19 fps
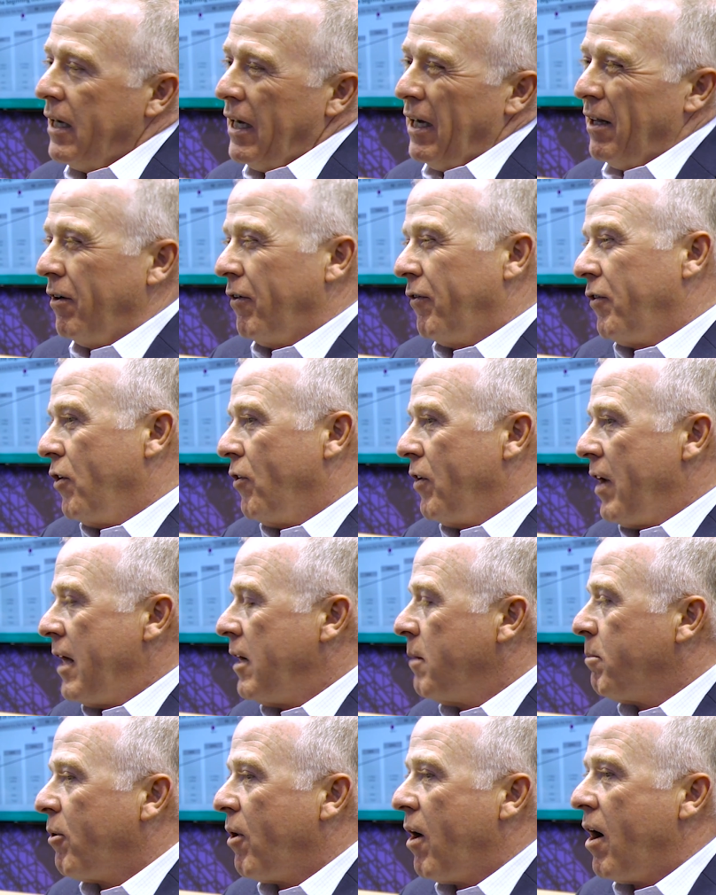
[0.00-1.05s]
either if you're an
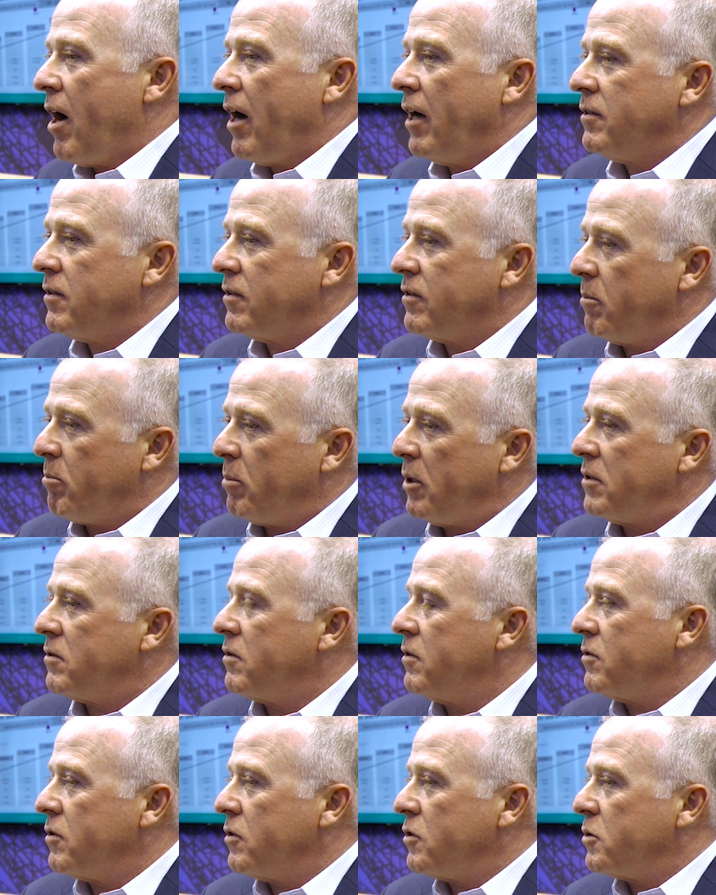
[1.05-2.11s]
enterprise, as a
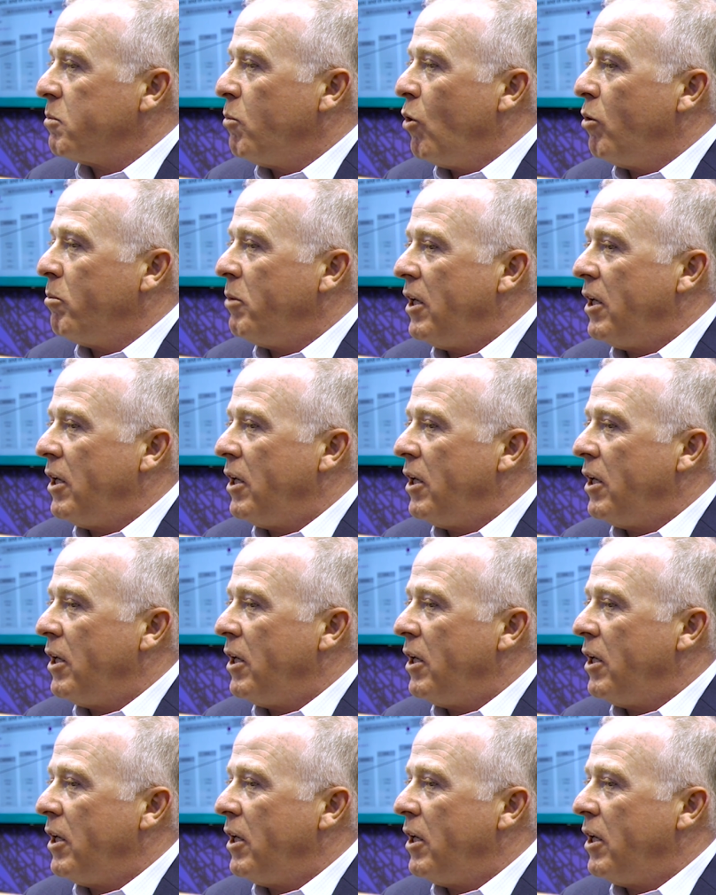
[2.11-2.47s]
business, a small,